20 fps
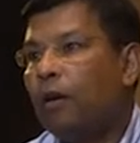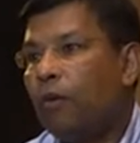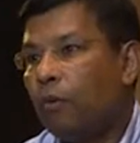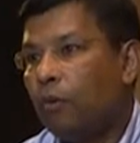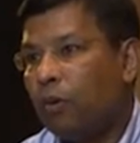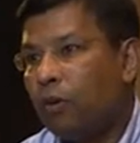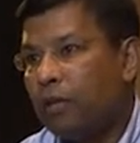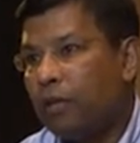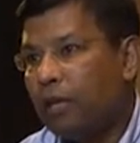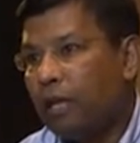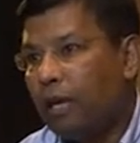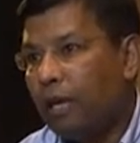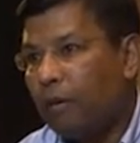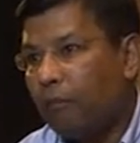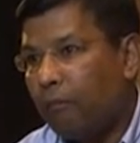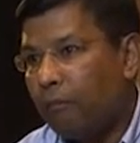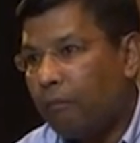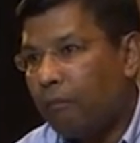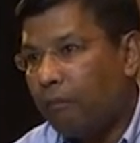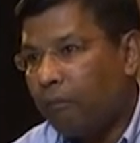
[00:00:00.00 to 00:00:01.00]
with
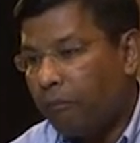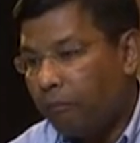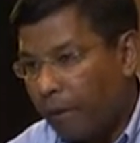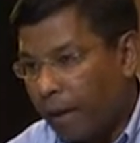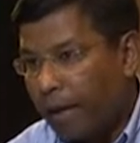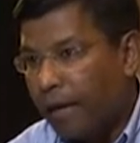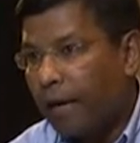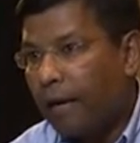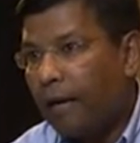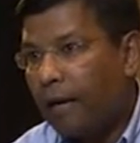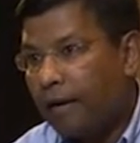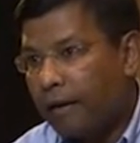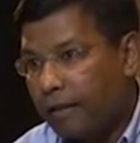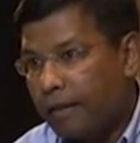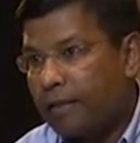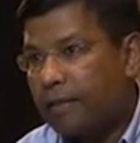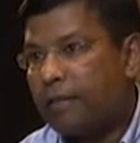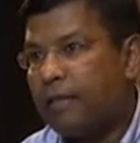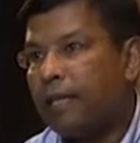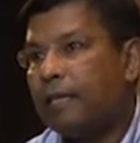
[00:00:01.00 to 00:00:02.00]
Mendel
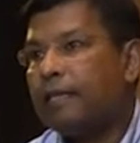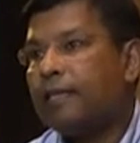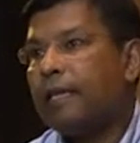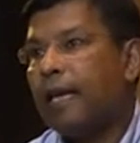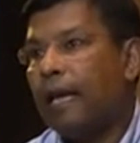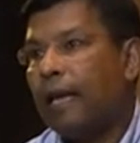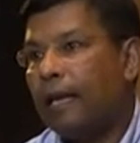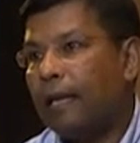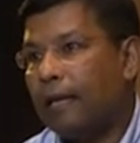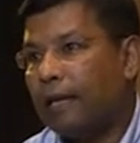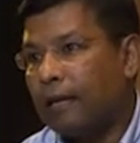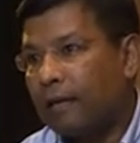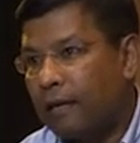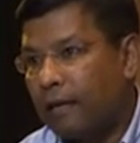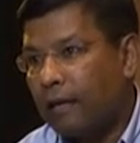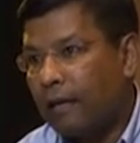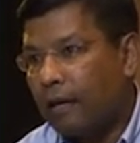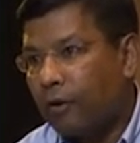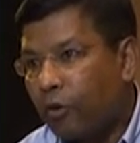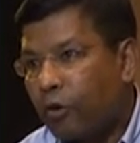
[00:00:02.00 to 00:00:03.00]
resistance and
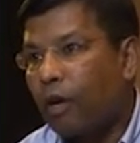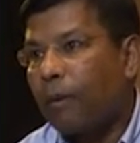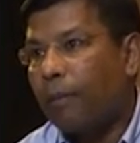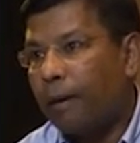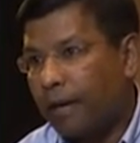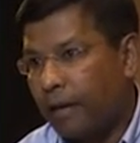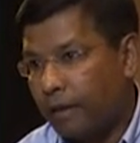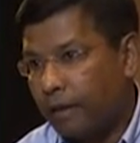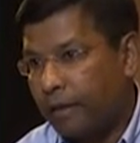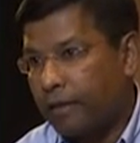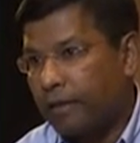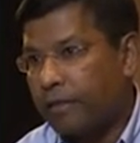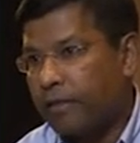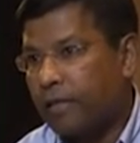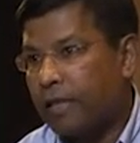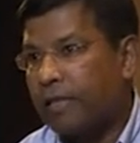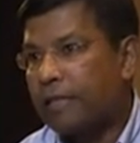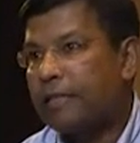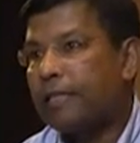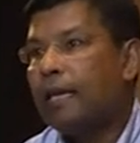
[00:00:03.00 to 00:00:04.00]
the rutabaga
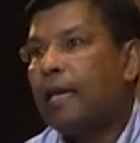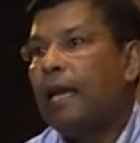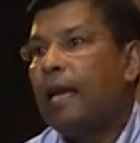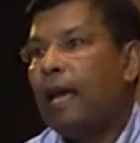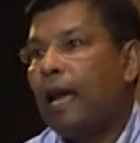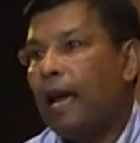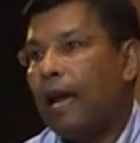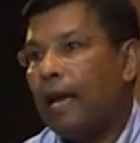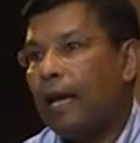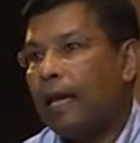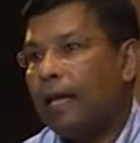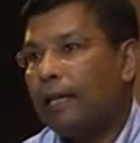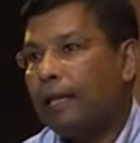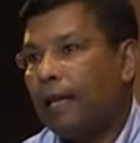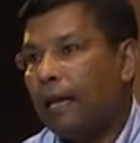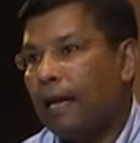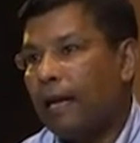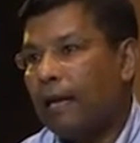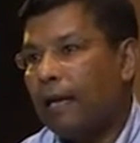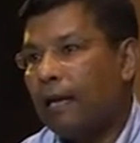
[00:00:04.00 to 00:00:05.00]
resistance, and
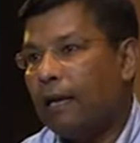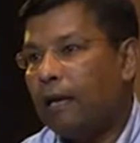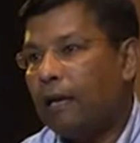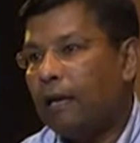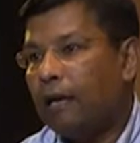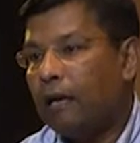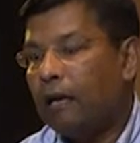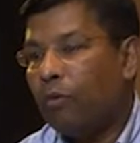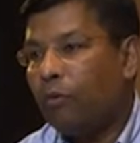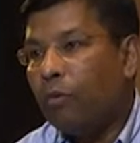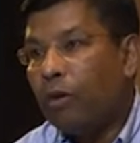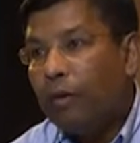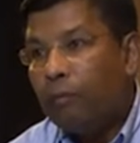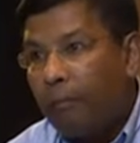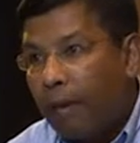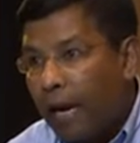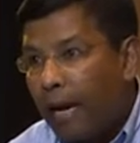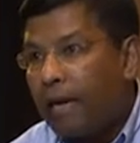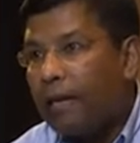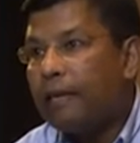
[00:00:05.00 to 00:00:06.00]
then we
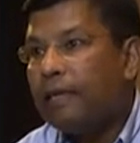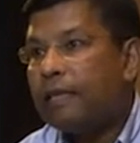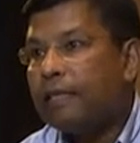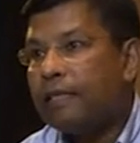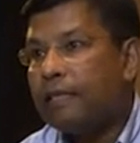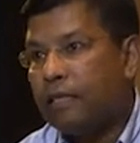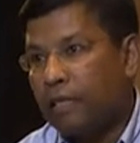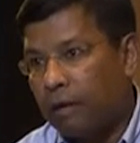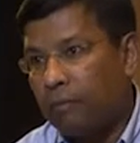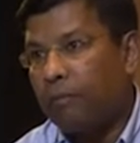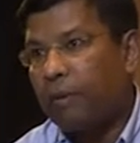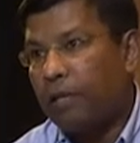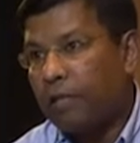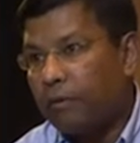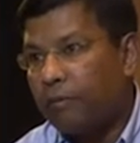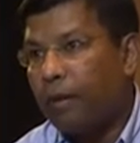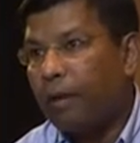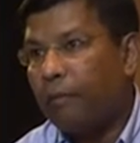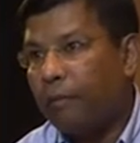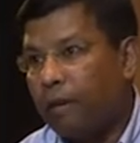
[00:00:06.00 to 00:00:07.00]
made this
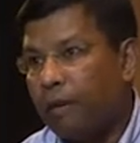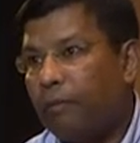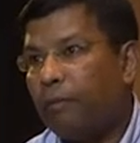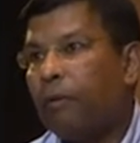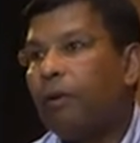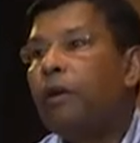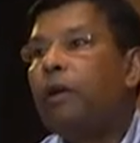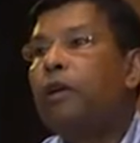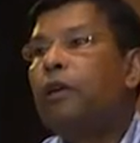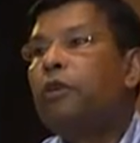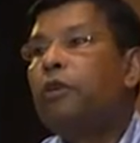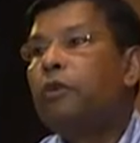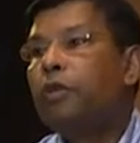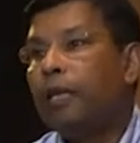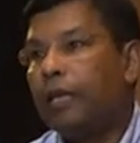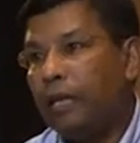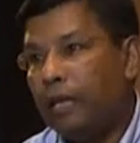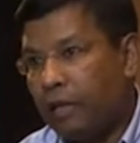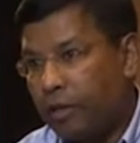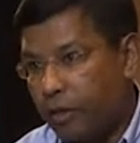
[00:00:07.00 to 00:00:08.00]
germplasm available to
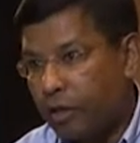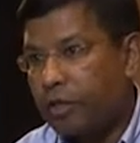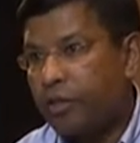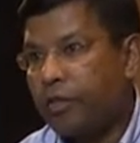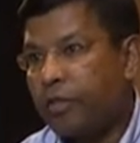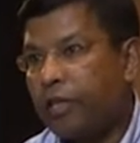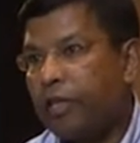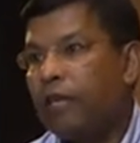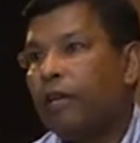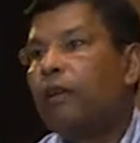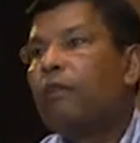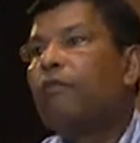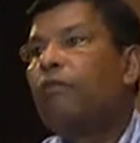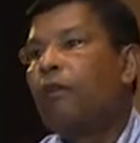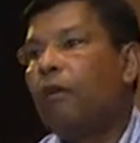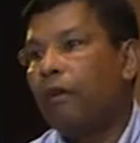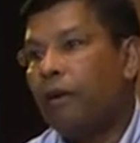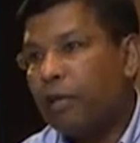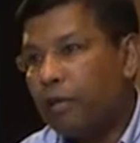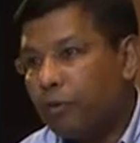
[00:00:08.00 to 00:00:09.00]
the industry
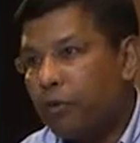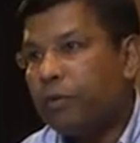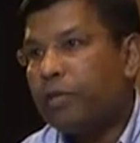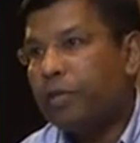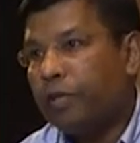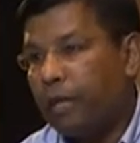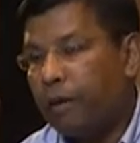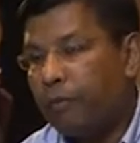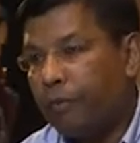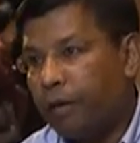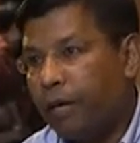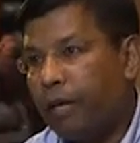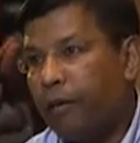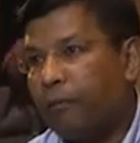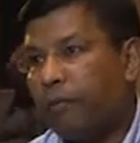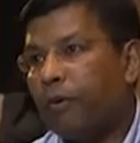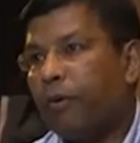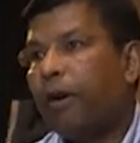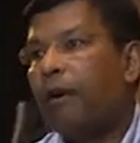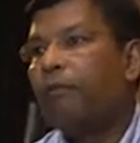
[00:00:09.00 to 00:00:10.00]
for use in their breeding
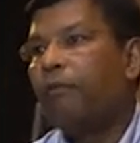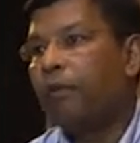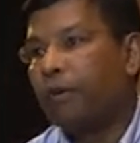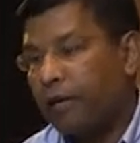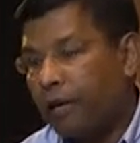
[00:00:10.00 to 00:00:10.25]
program for